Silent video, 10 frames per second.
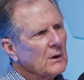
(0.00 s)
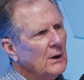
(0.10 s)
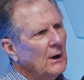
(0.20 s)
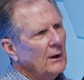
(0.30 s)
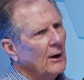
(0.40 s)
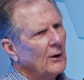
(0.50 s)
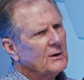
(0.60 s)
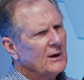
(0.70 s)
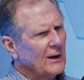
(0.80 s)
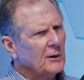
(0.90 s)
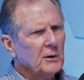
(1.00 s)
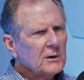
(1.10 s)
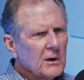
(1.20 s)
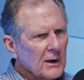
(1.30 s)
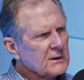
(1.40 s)
Mm. You know, you get a
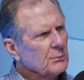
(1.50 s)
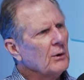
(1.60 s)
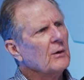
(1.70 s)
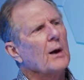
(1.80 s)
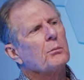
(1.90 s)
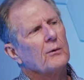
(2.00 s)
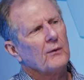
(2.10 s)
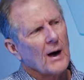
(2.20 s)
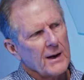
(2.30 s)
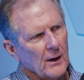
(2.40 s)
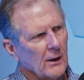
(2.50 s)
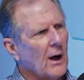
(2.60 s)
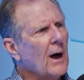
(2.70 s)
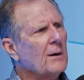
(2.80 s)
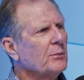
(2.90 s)
good customer, they provide a
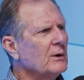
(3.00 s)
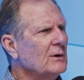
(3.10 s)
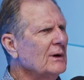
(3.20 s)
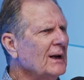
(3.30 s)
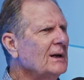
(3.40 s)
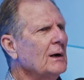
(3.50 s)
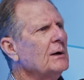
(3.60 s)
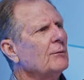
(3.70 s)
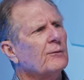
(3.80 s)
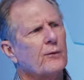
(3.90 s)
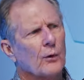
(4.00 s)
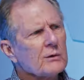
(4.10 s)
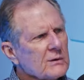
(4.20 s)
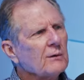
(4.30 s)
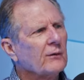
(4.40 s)
lot, but you need to
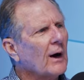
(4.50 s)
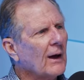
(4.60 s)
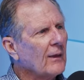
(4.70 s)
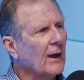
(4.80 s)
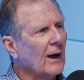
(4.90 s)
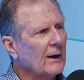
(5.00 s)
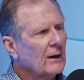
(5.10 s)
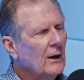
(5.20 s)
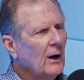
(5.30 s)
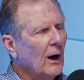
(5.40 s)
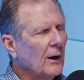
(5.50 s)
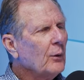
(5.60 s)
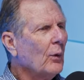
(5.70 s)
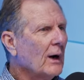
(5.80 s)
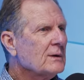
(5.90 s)
diversify that.
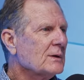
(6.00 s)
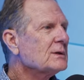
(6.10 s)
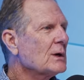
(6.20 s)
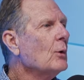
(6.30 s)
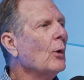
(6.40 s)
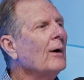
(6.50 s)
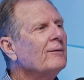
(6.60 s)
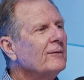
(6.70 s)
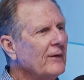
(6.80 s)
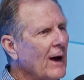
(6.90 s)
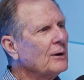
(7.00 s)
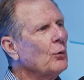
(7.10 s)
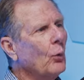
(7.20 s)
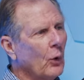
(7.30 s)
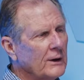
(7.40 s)
Otherwise, it's going to
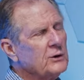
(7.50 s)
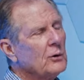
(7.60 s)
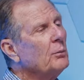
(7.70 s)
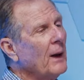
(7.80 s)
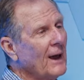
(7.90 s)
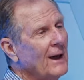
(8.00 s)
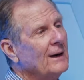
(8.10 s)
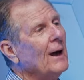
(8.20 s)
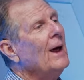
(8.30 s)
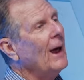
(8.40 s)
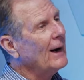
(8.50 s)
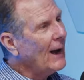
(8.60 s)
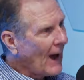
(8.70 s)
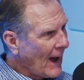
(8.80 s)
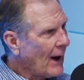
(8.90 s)
affect what you're paid
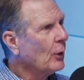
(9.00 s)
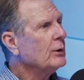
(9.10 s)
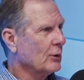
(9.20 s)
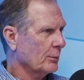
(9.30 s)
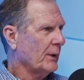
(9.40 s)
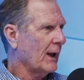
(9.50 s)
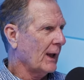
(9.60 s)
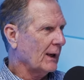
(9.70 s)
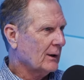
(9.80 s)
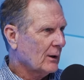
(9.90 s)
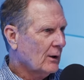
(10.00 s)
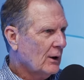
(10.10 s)
and how you're paid.